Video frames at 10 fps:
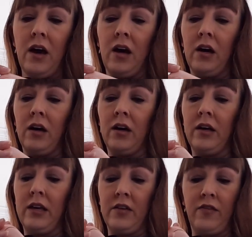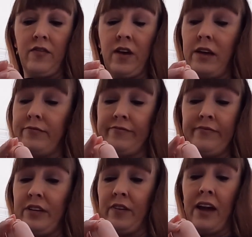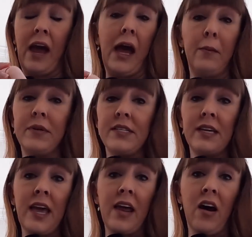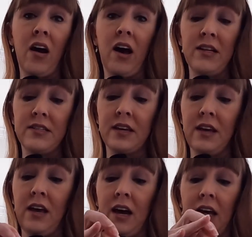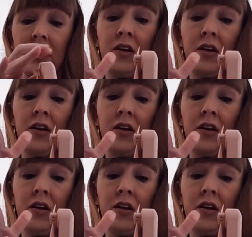If I happen to get hot, I